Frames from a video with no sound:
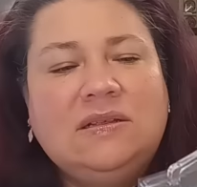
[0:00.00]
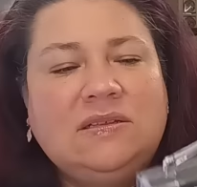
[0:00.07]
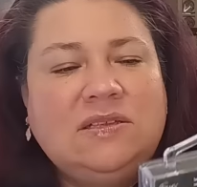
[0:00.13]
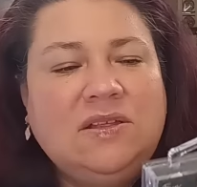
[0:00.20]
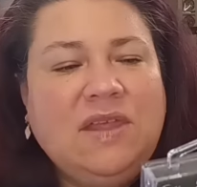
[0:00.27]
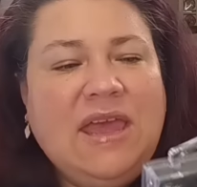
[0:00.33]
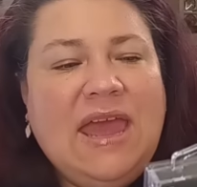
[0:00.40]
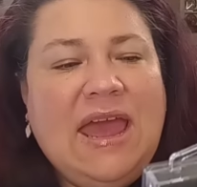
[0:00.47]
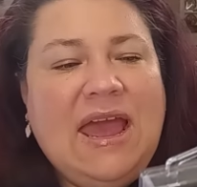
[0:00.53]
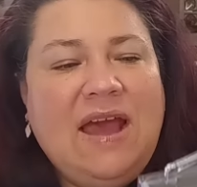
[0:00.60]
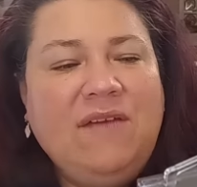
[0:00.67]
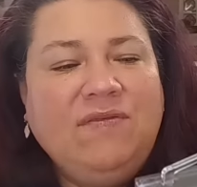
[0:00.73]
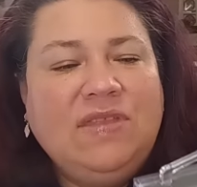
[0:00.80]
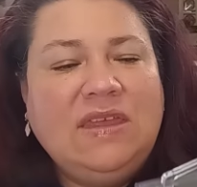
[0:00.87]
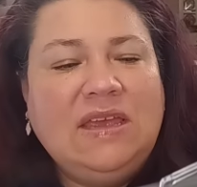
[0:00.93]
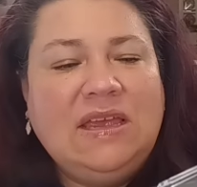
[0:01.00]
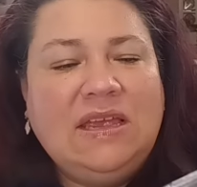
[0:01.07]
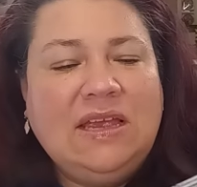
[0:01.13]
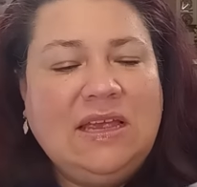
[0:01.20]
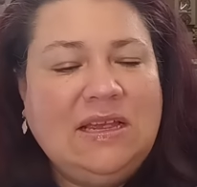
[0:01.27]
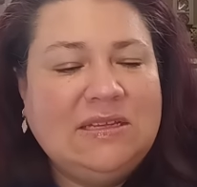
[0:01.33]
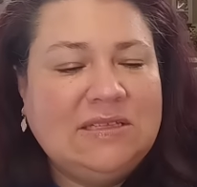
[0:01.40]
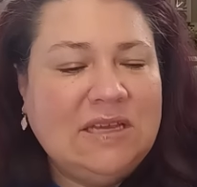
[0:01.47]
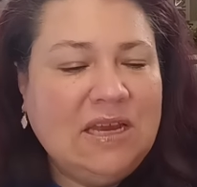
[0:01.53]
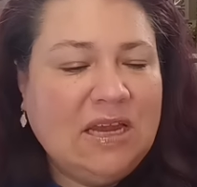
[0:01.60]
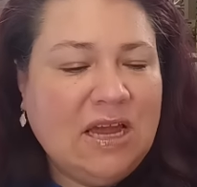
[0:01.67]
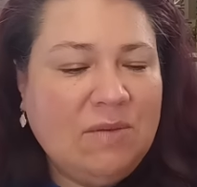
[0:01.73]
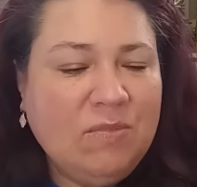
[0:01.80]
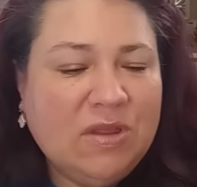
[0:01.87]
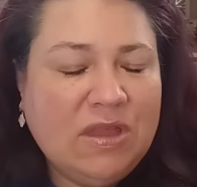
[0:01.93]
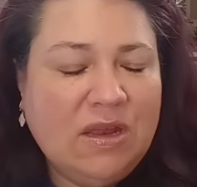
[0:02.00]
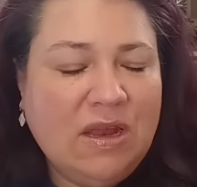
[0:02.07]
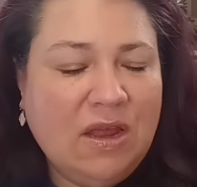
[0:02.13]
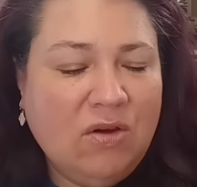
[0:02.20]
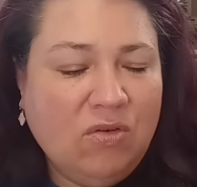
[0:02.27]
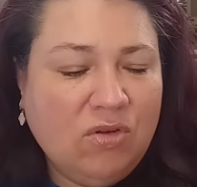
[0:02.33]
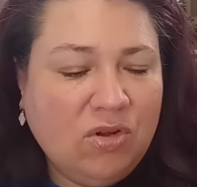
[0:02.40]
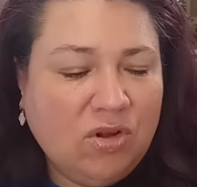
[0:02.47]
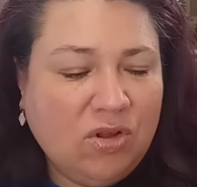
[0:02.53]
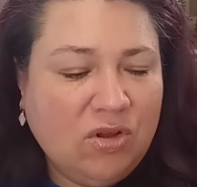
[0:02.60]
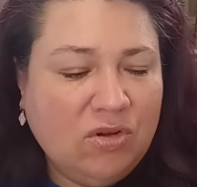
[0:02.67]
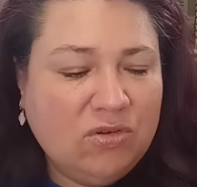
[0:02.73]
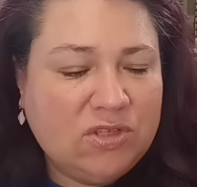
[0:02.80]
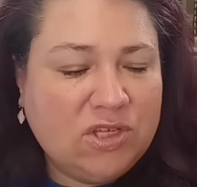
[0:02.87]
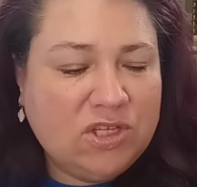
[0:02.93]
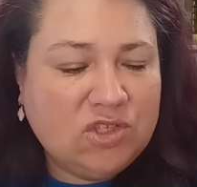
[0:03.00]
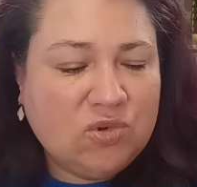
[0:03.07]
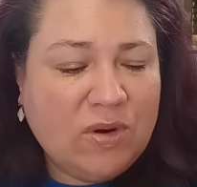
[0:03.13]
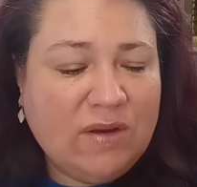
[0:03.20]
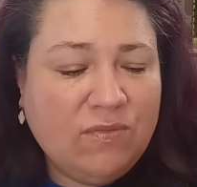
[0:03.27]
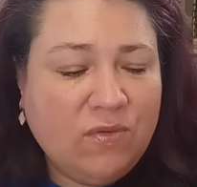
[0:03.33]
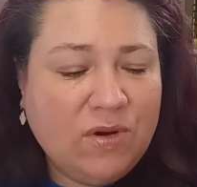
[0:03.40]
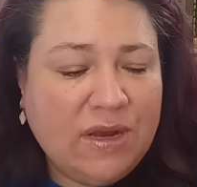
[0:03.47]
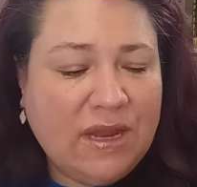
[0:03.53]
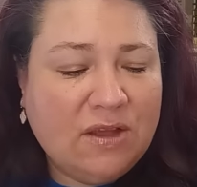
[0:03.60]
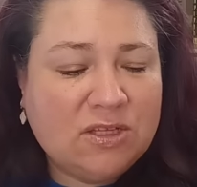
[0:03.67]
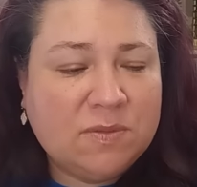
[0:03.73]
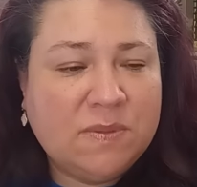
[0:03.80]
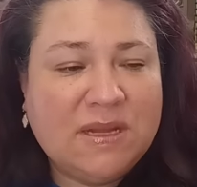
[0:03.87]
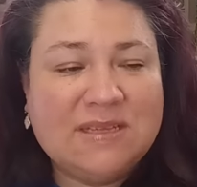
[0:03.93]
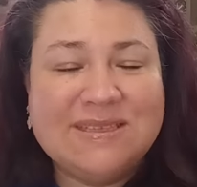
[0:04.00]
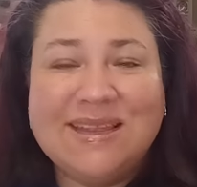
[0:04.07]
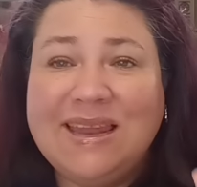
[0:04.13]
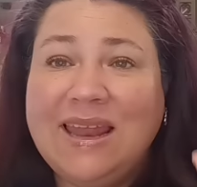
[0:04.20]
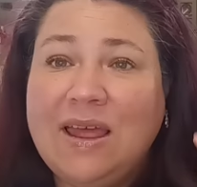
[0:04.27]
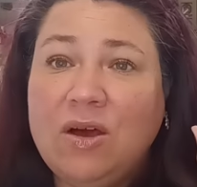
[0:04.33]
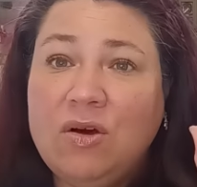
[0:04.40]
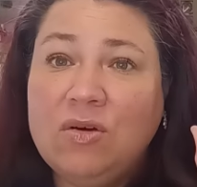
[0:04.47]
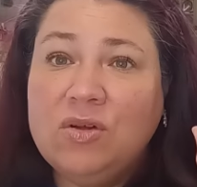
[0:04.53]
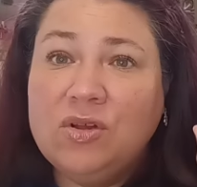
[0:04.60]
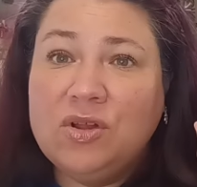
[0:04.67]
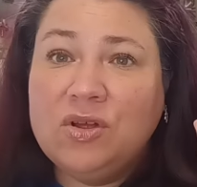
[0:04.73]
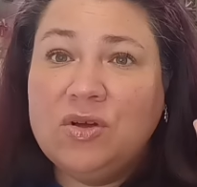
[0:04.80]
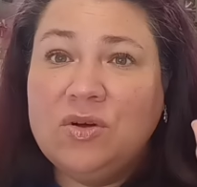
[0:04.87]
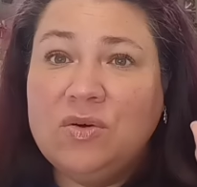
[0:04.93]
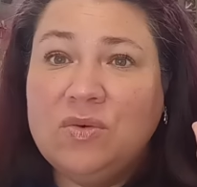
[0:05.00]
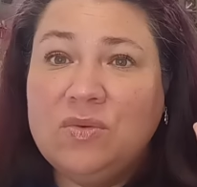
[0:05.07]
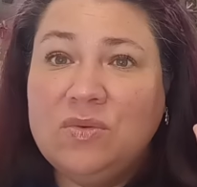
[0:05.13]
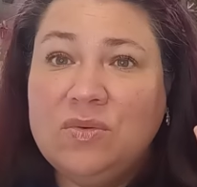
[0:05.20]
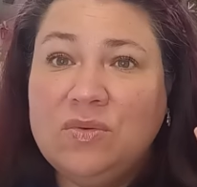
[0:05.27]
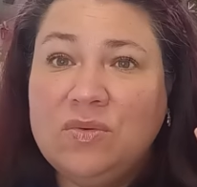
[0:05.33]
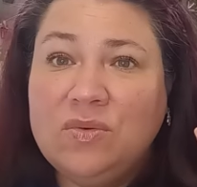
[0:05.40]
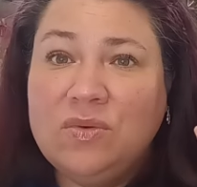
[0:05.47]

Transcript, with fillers: So they have these, and they come with a nail glue. So it's 24 nails plus the nail glue.